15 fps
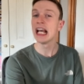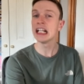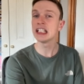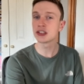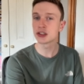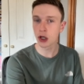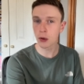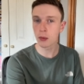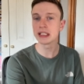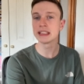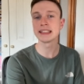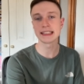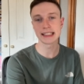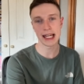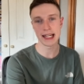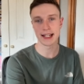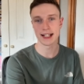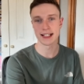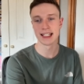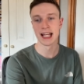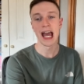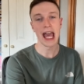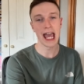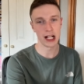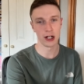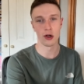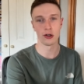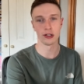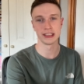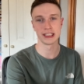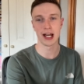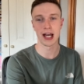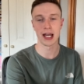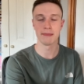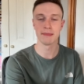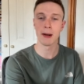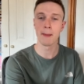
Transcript: It's going to take us a long time,